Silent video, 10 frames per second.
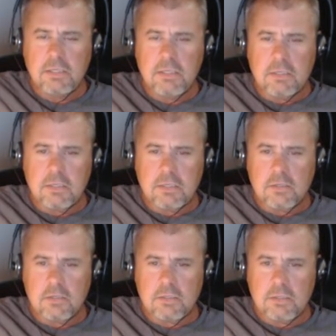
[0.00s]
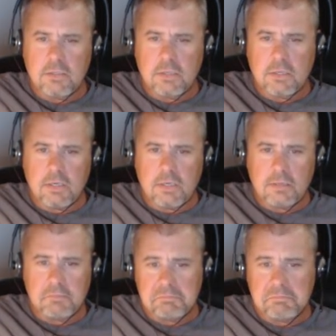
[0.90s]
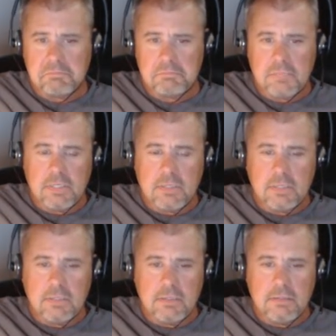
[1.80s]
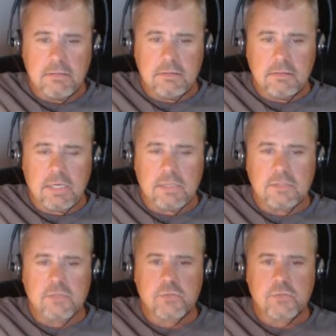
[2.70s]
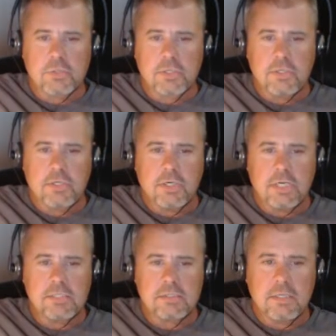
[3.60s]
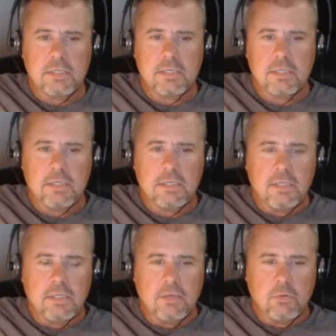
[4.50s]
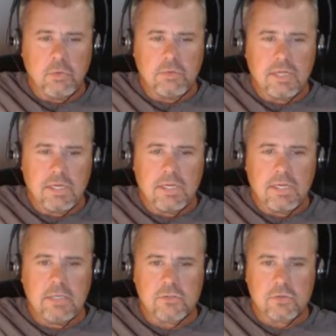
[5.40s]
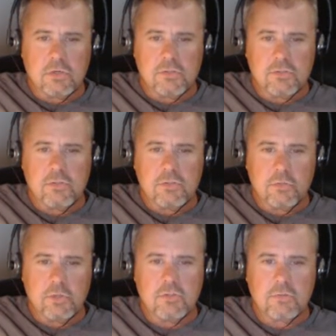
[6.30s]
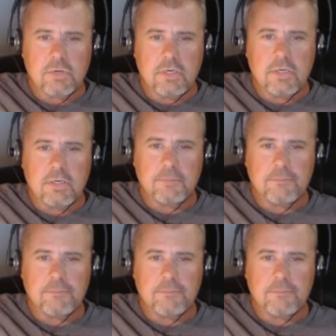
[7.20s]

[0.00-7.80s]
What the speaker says: It, um, yeah, this looks really good here. I'd say we've got a structure situation right here.